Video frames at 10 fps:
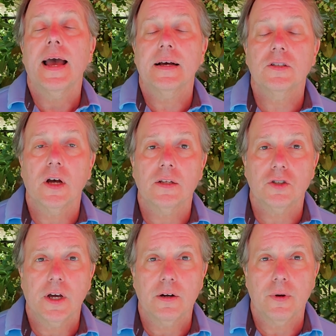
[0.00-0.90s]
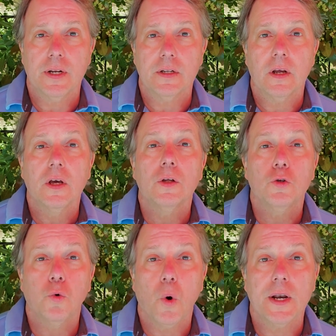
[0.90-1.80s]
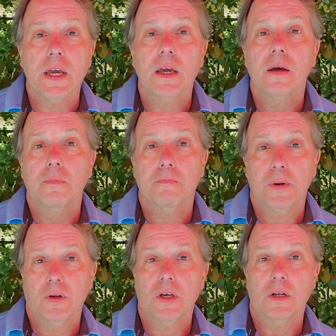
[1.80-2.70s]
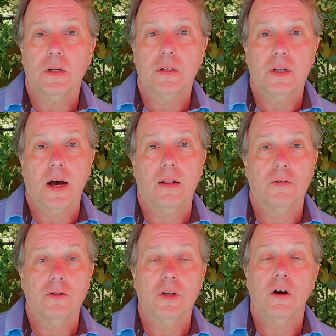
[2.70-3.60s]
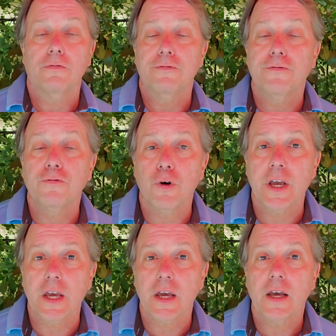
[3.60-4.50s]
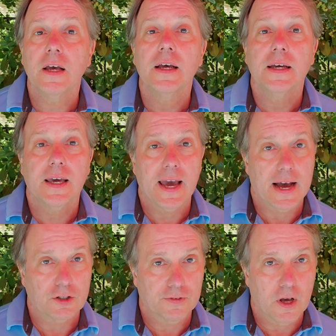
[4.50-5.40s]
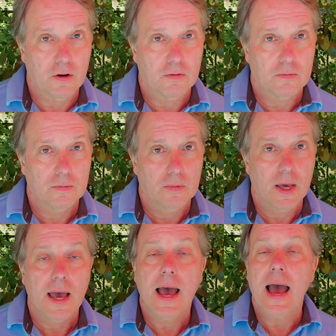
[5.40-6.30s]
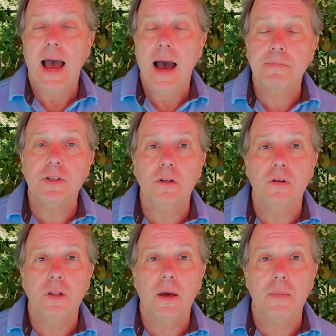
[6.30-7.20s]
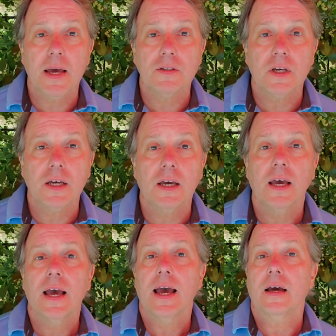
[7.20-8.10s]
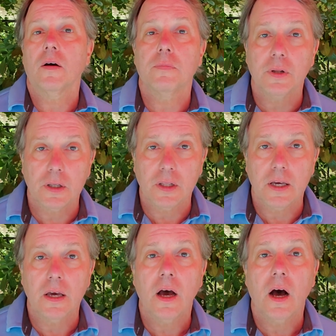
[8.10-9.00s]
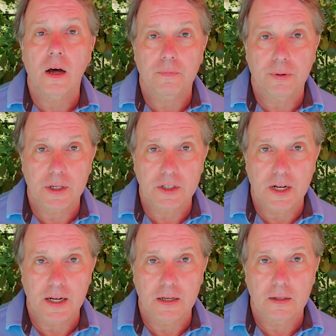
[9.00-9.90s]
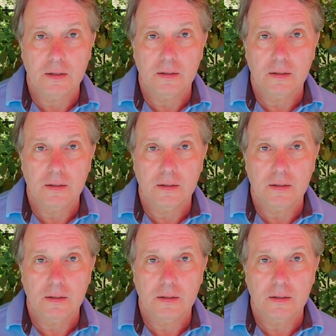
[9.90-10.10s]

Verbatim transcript: Exxon generated twenty billion dollars of free cash flow. Absolutely amazing and completely unprecedented.